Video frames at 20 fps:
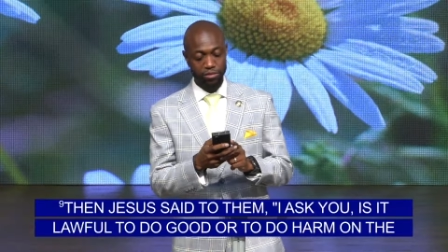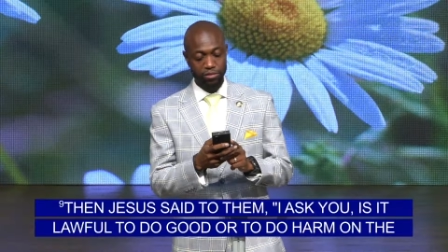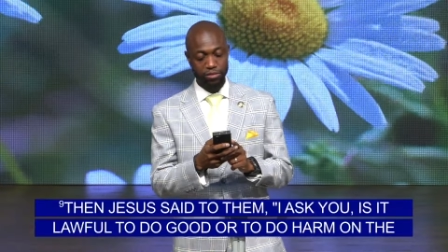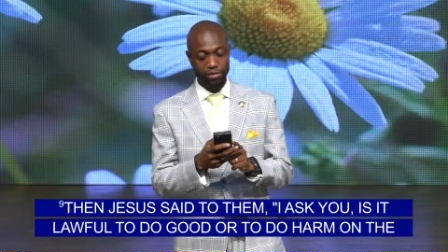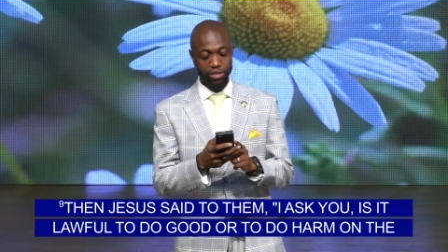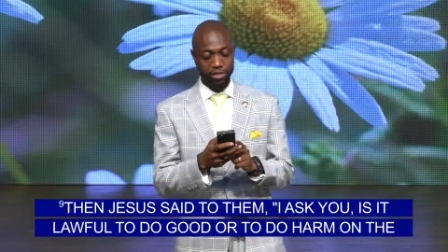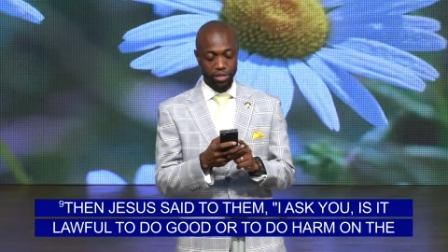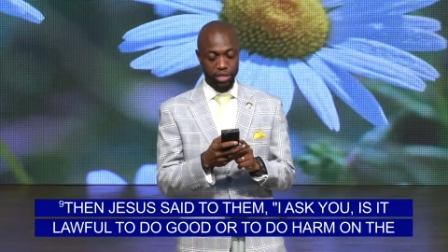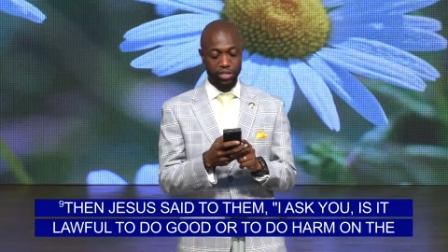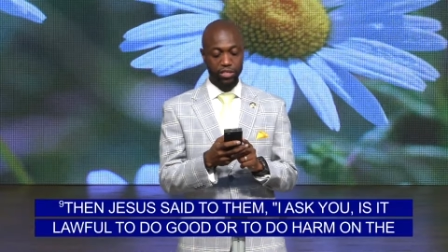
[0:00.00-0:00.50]

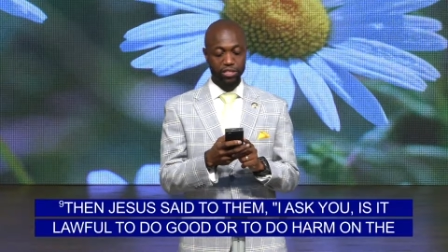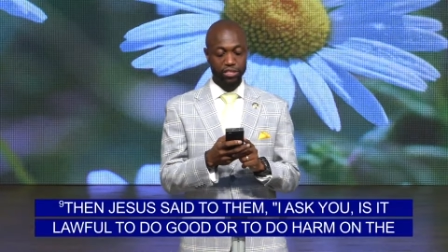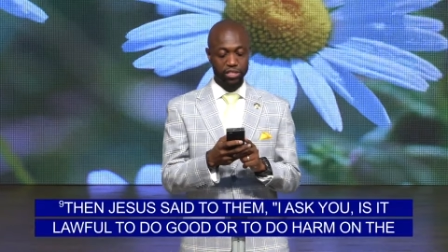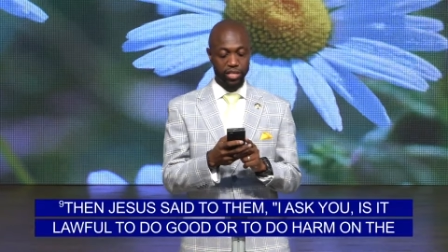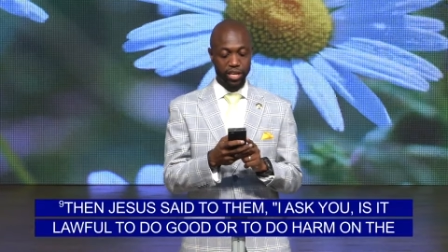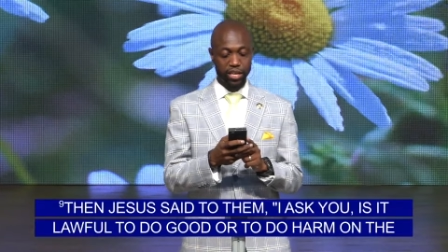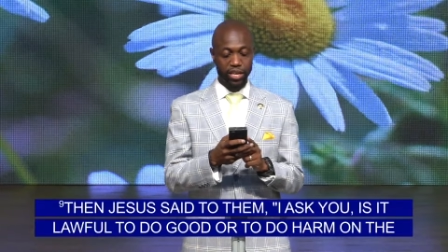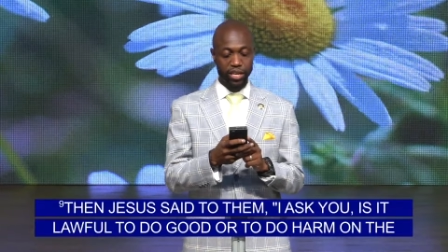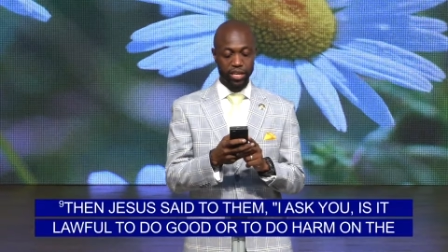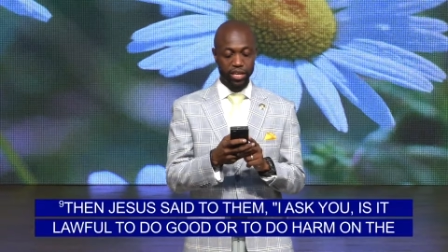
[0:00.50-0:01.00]
And Jesus
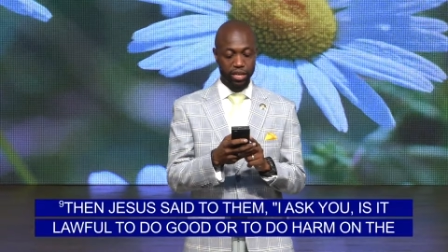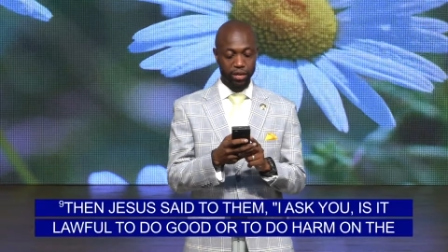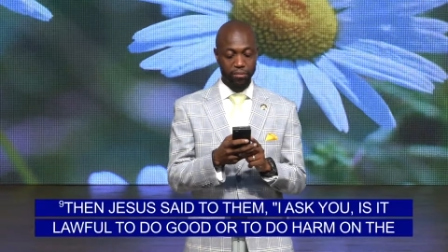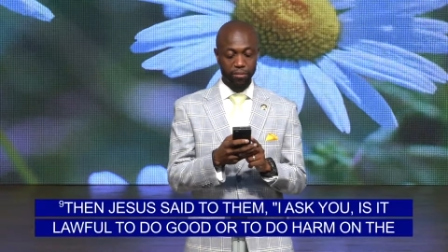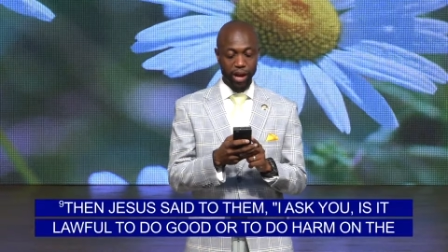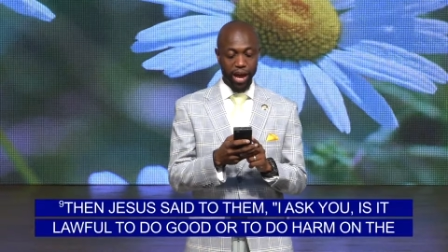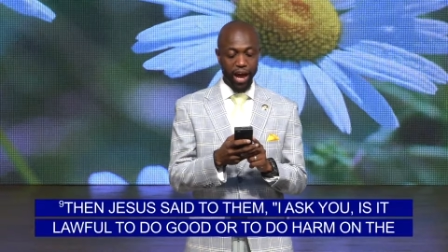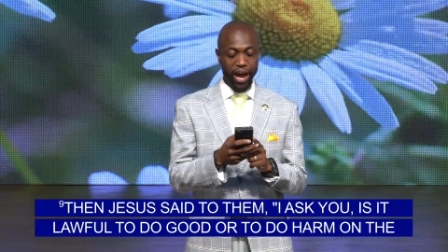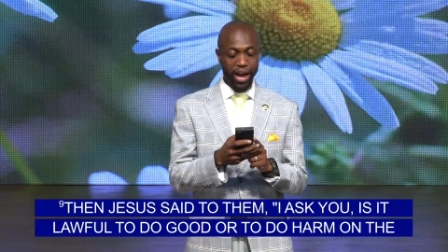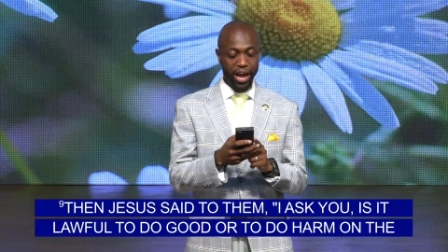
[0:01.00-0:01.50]
said to him,
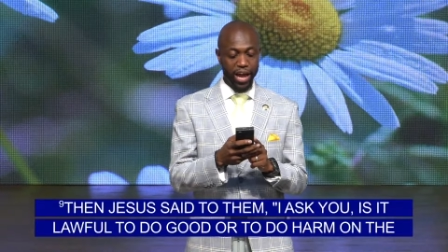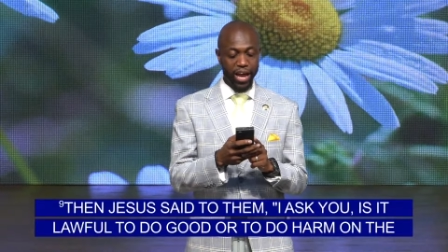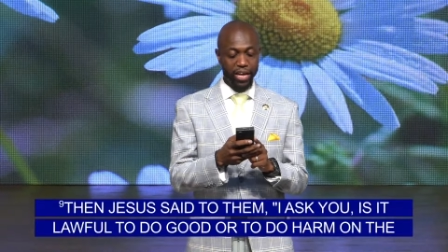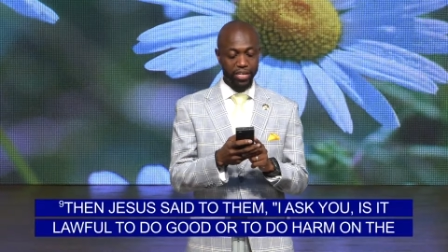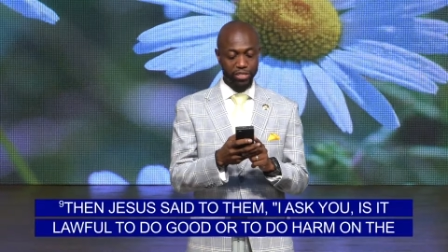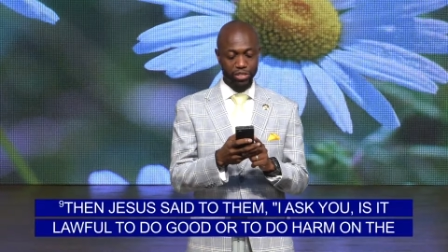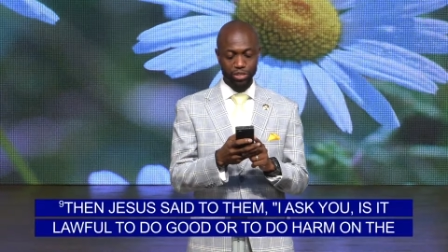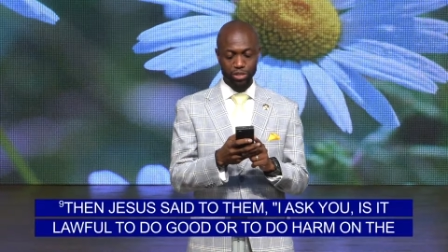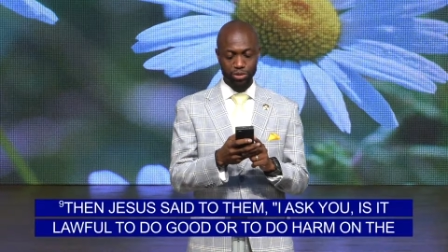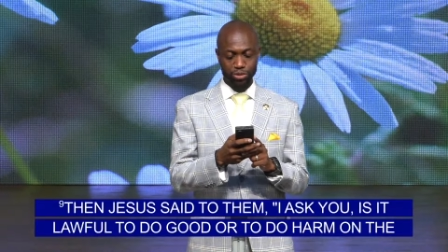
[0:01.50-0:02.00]
I
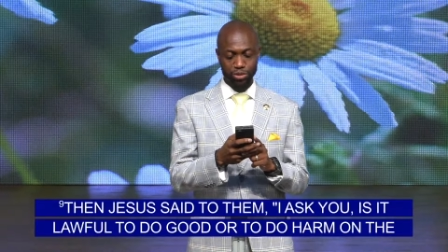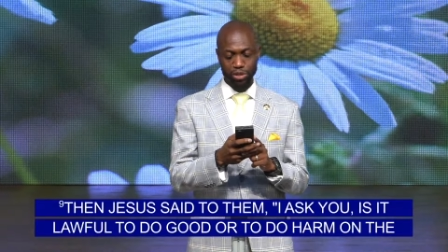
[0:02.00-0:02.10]
ask you,